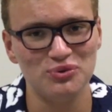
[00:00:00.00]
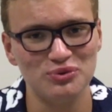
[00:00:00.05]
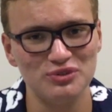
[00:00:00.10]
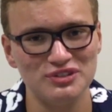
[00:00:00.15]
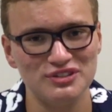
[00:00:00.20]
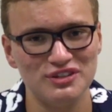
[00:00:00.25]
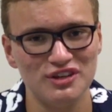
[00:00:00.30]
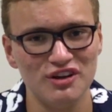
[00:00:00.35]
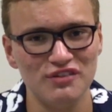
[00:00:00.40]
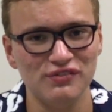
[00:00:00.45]
cool
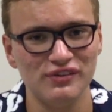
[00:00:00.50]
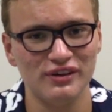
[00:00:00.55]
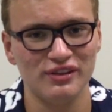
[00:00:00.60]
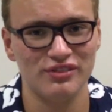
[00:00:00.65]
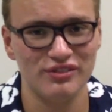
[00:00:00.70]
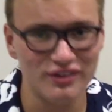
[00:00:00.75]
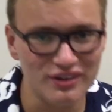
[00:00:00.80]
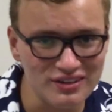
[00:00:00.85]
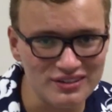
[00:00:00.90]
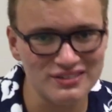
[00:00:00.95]
stuff
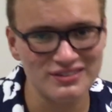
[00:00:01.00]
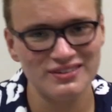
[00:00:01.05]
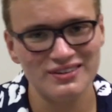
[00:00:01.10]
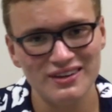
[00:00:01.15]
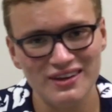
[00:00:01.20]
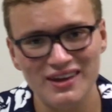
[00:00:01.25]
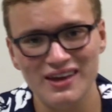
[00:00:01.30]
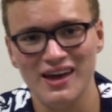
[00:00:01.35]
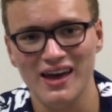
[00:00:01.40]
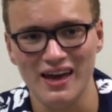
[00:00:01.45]
like this
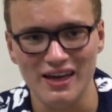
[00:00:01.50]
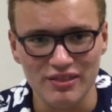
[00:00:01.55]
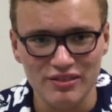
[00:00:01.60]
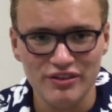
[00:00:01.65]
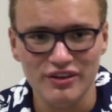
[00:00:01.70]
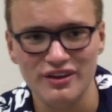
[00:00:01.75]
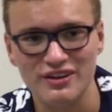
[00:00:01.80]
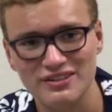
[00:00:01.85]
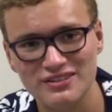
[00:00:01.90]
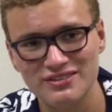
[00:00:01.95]

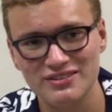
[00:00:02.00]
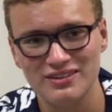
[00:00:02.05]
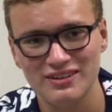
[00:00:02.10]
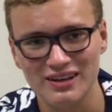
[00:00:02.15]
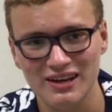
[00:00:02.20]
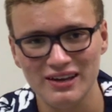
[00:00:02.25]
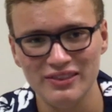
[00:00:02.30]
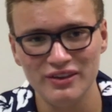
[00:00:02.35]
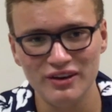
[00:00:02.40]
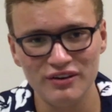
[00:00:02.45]
and this.
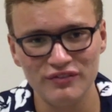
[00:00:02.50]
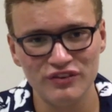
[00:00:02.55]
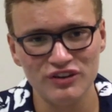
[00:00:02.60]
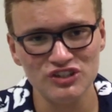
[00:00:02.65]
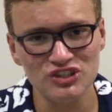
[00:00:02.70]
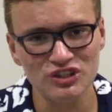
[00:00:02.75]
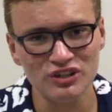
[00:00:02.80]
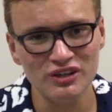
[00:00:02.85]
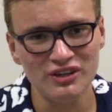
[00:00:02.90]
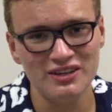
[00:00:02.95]
And then
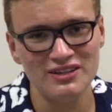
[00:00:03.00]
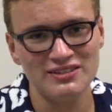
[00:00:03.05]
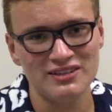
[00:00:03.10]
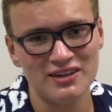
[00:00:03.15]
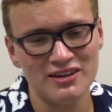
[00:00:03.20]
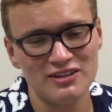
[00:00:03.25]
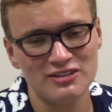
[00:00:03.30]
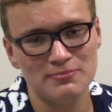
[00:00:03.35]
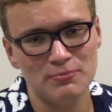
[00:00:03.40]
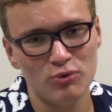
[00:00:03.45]
eventually he
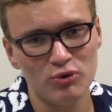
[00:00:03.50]
sent his